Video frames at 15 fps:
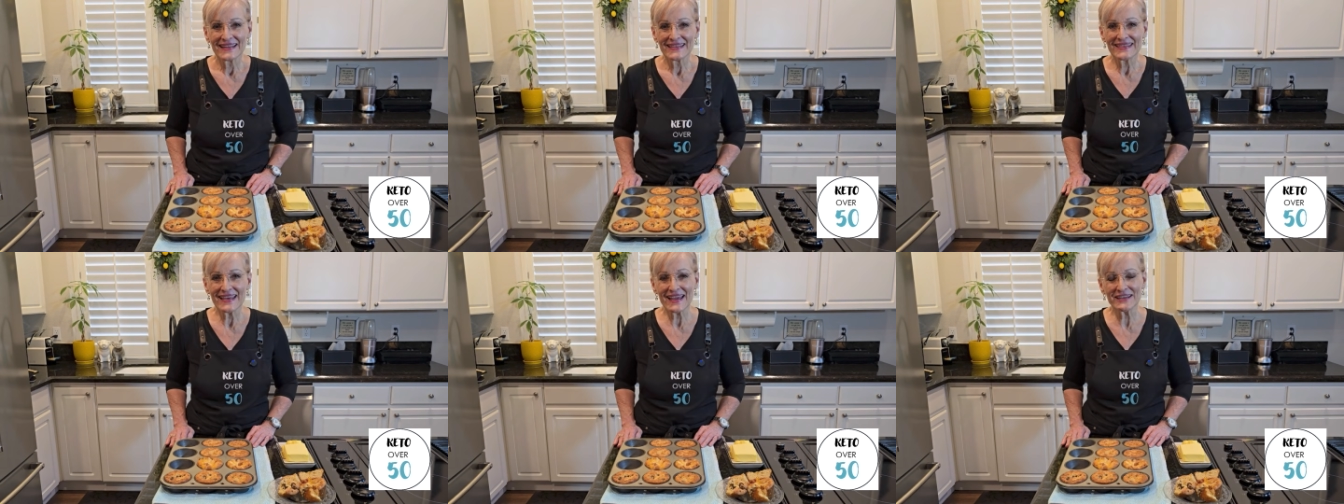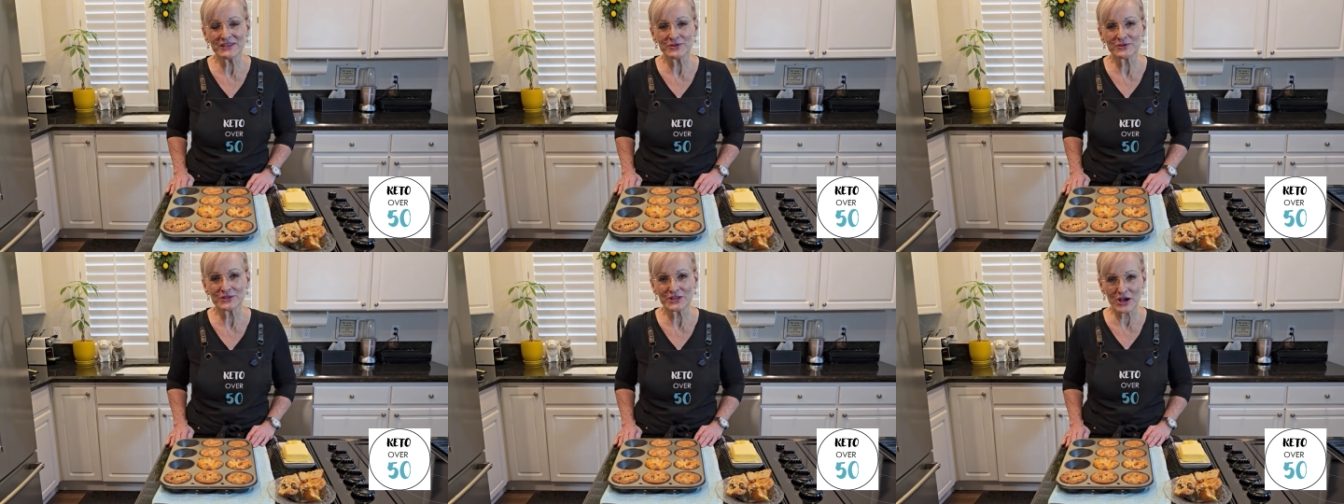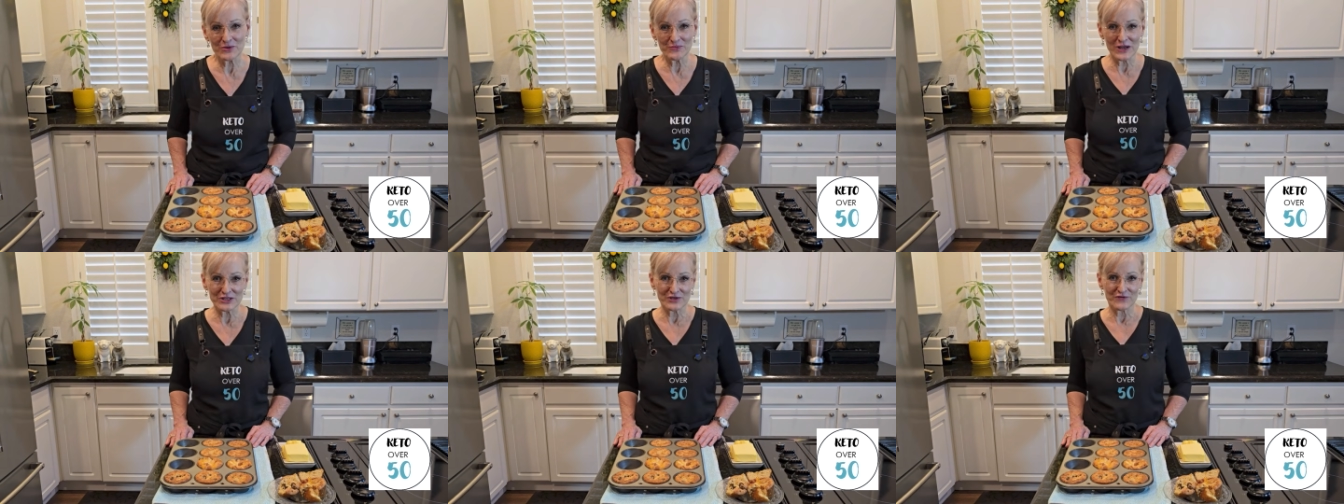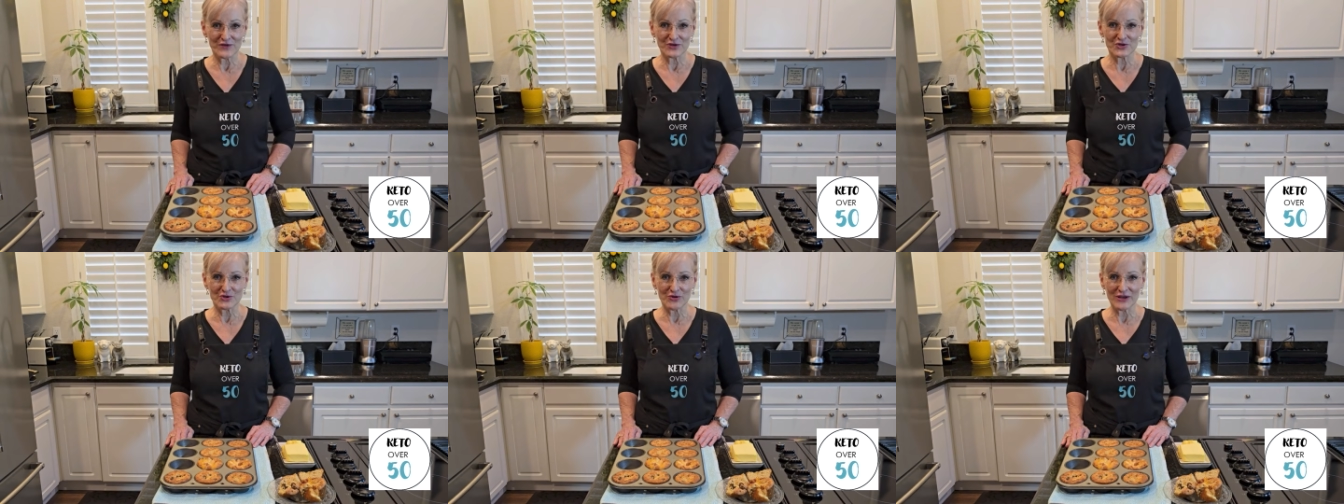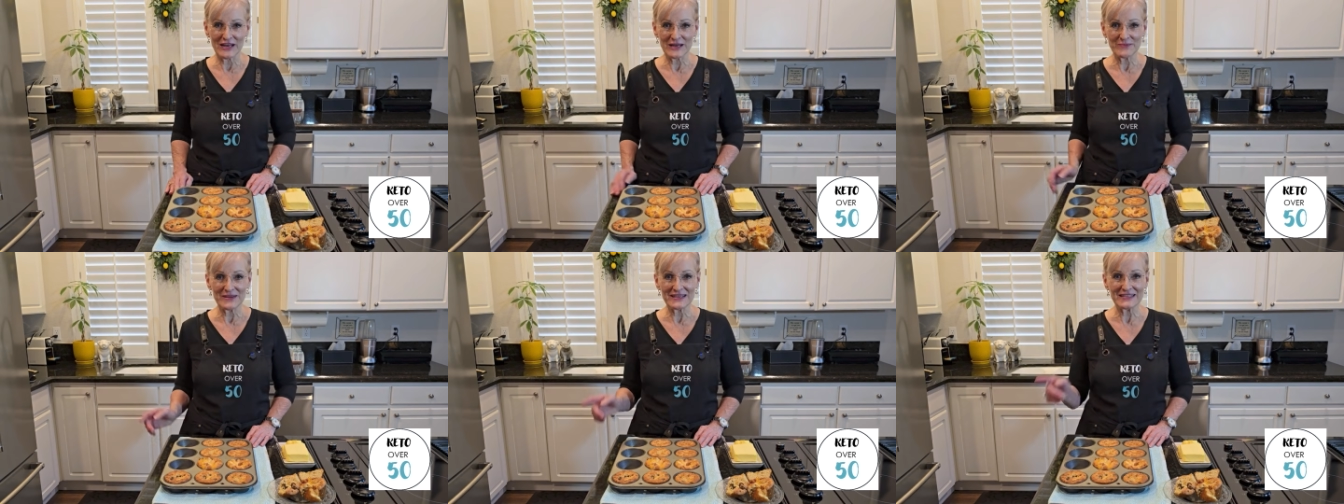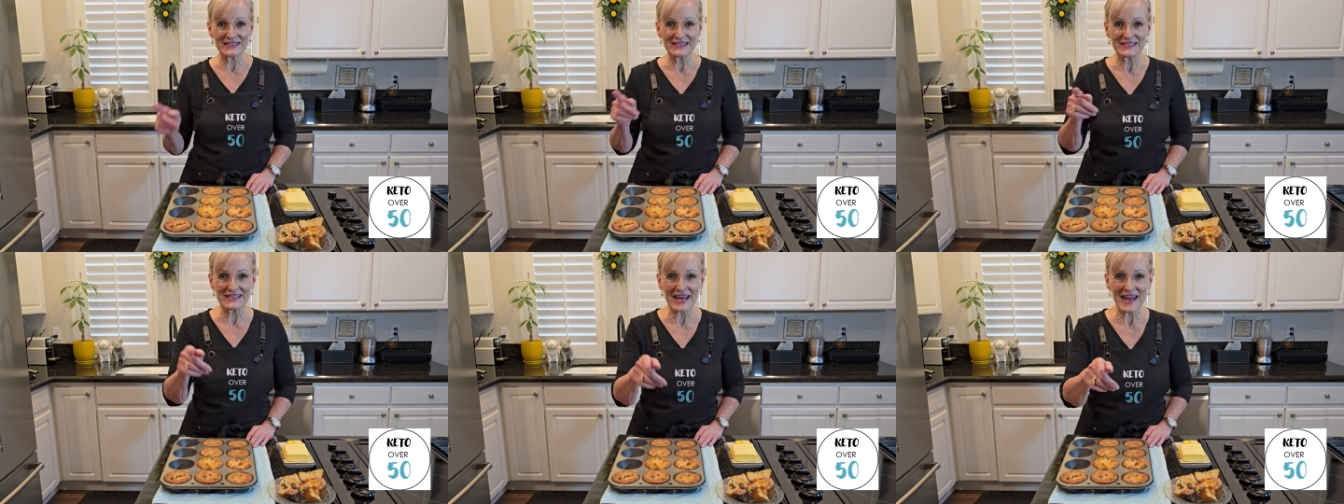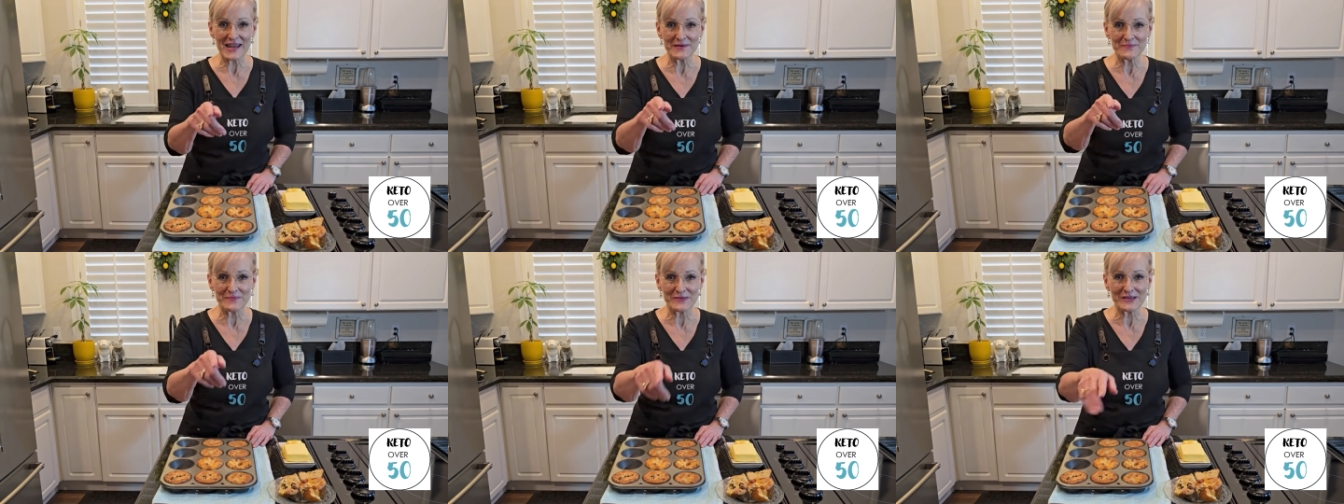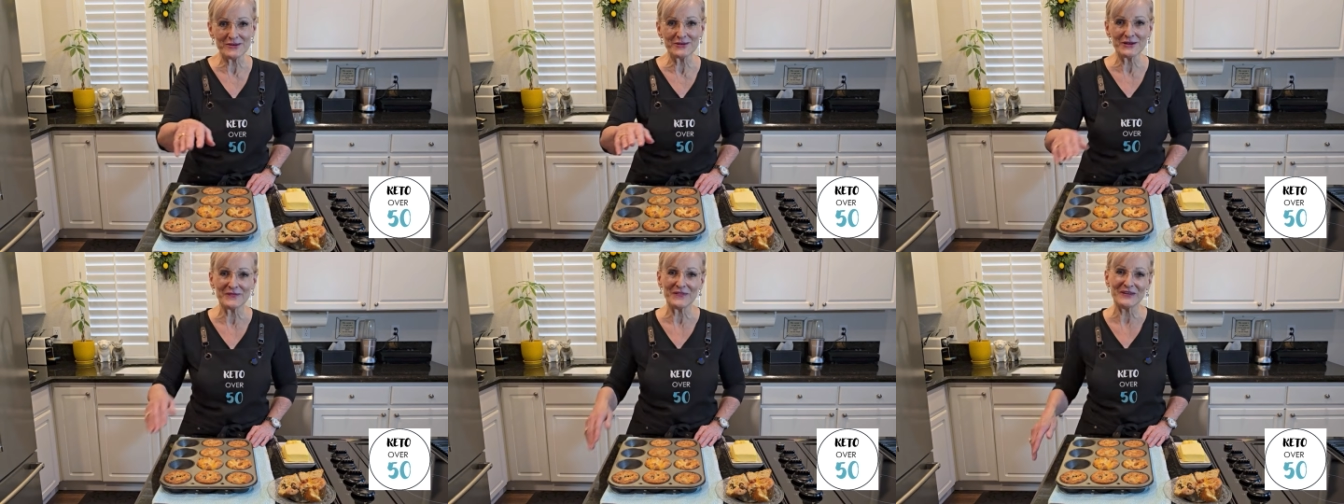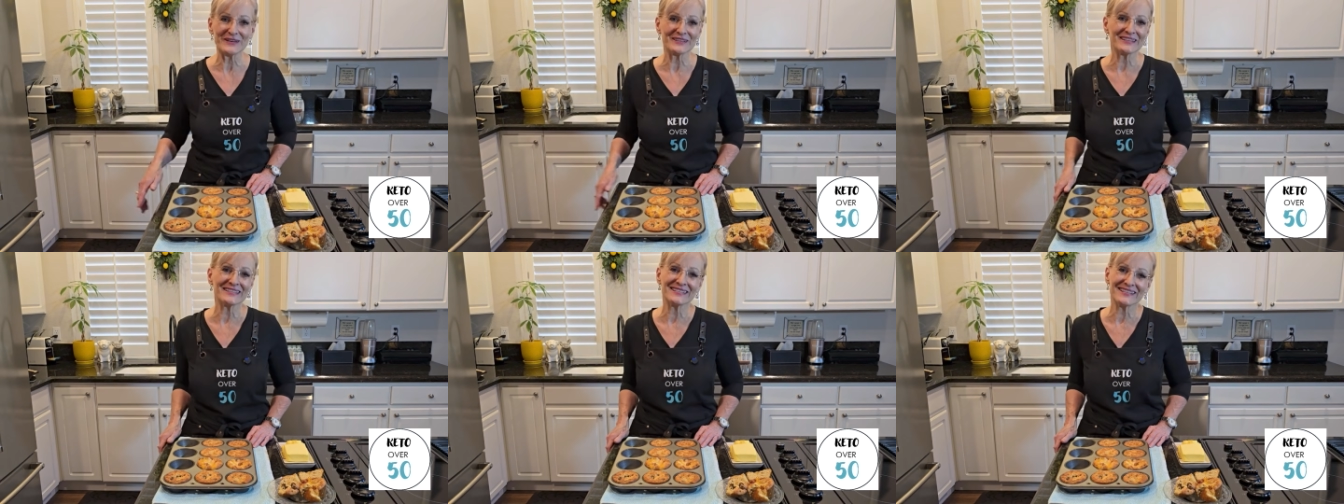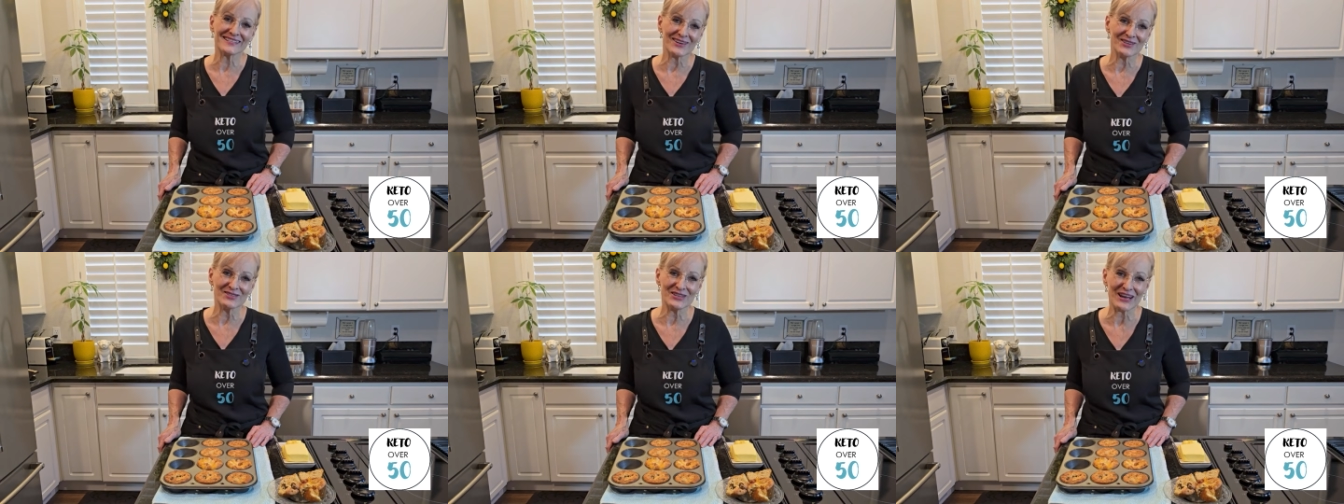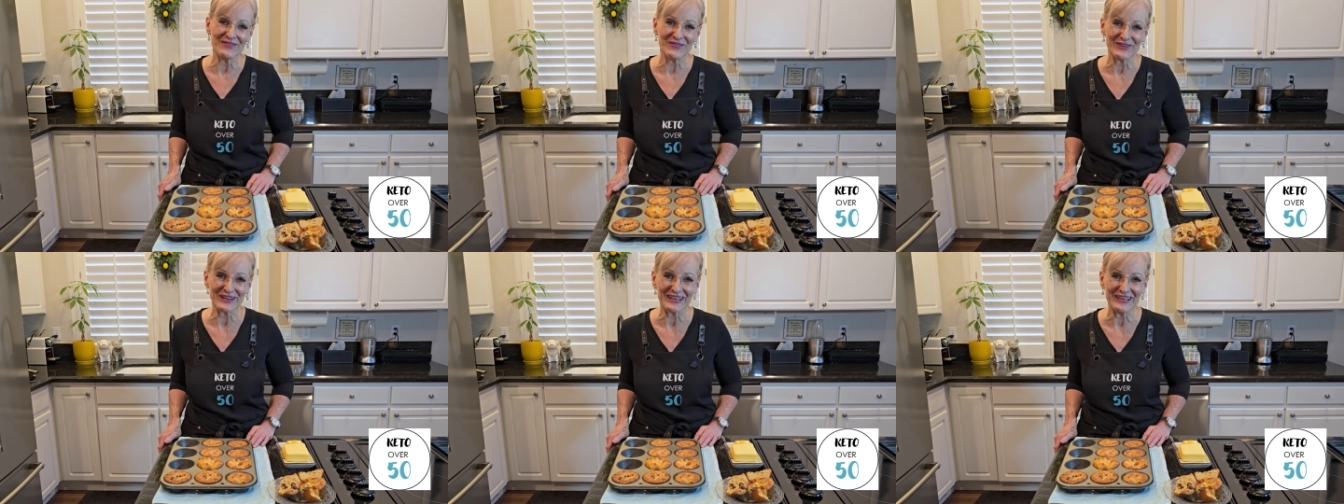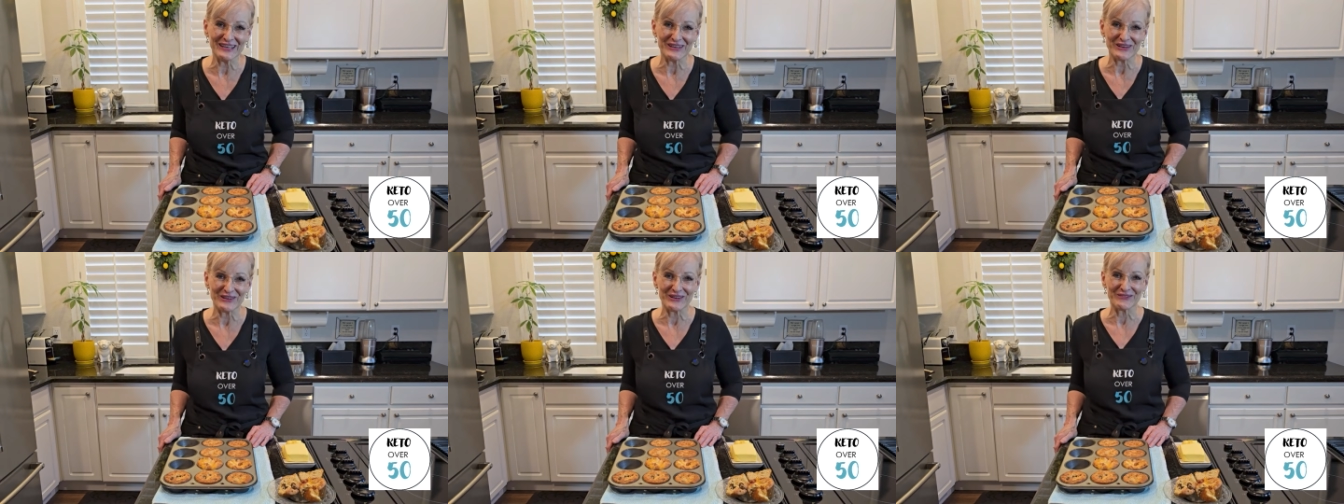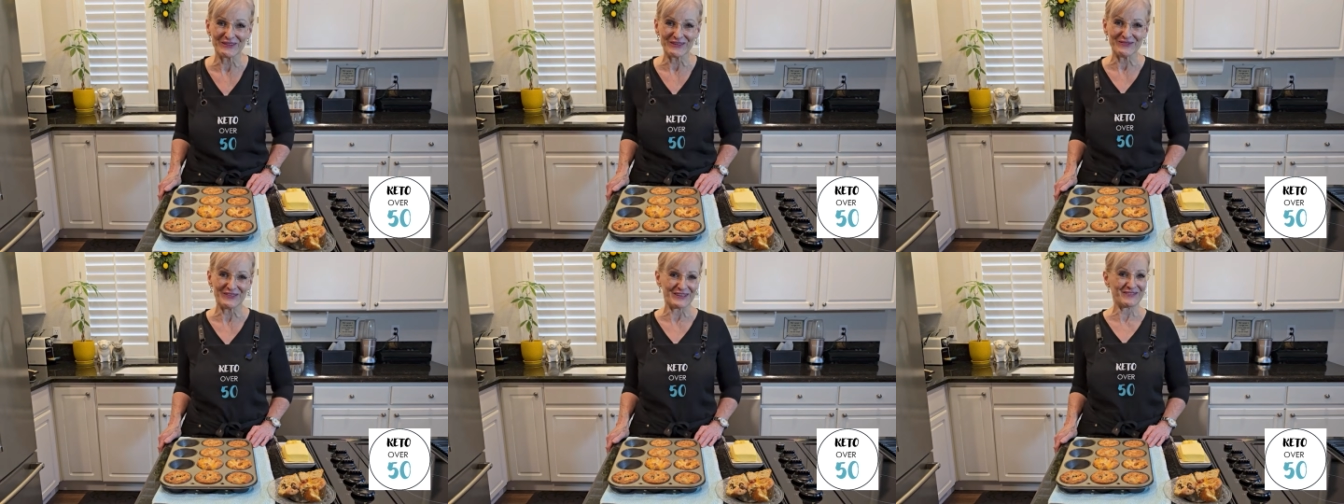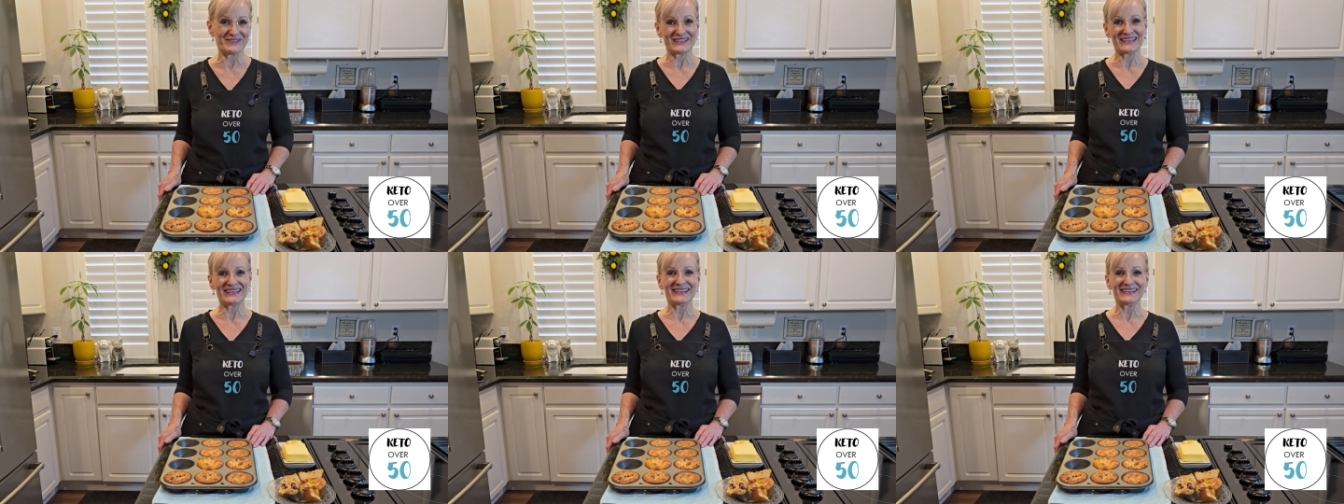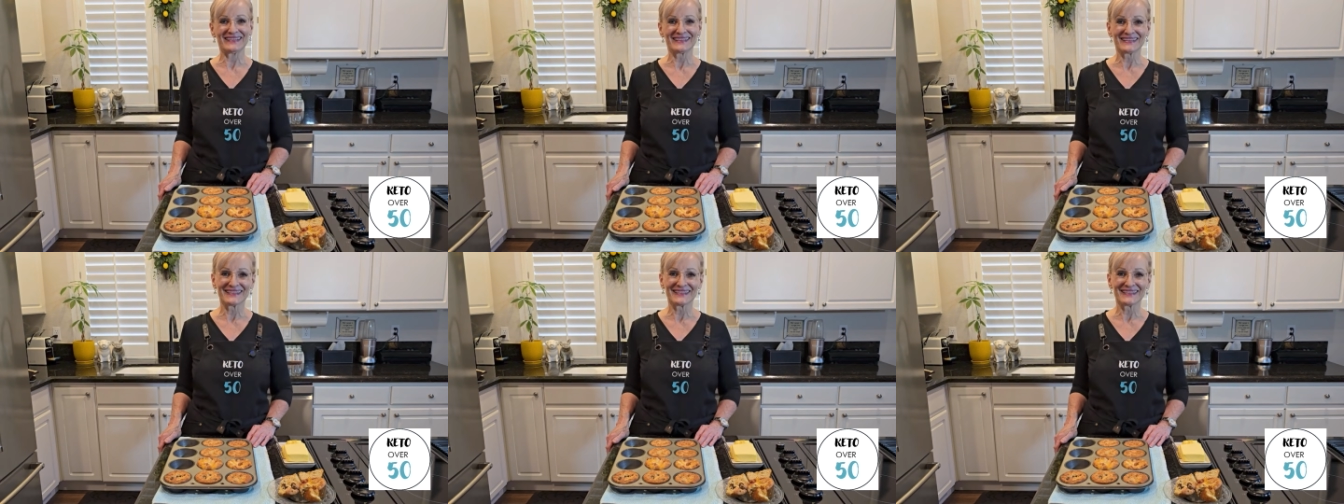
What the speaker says: Thank you so much for joining me. Stay beautiful. This is RJ for Keto Over 50.